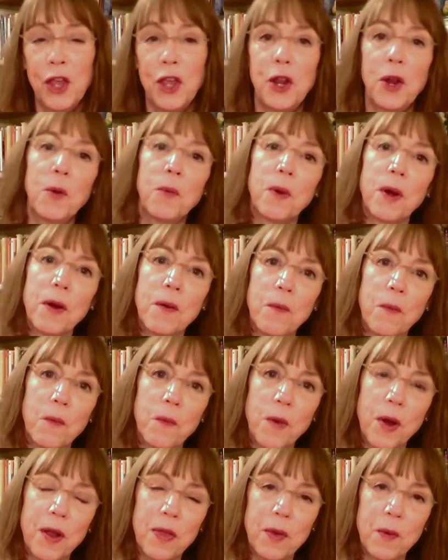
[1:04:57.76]
you know, where
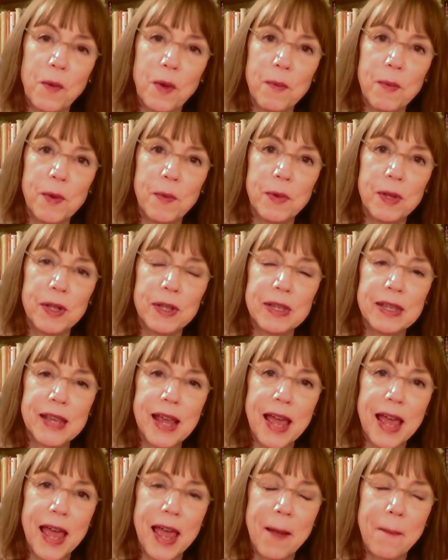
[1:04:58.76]
where the woman would
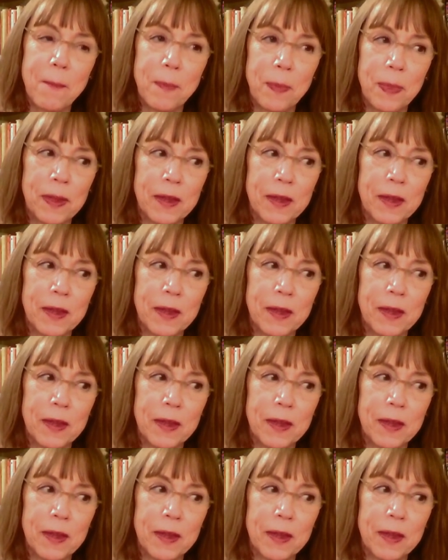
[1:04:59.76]
say